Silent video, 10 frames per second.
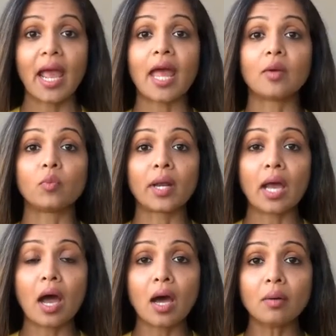and
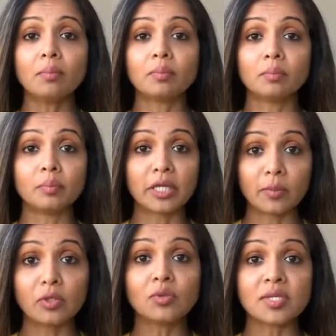when our
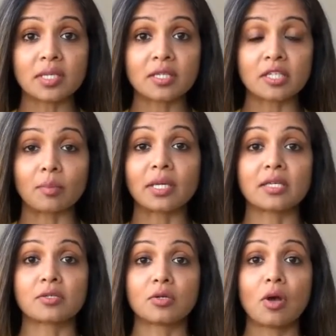immune system
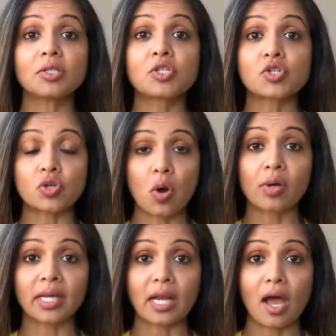is not
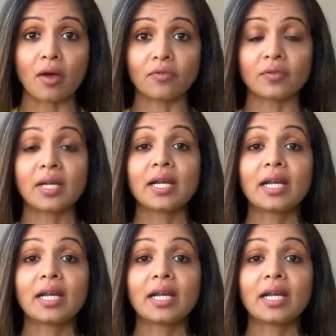strong enough,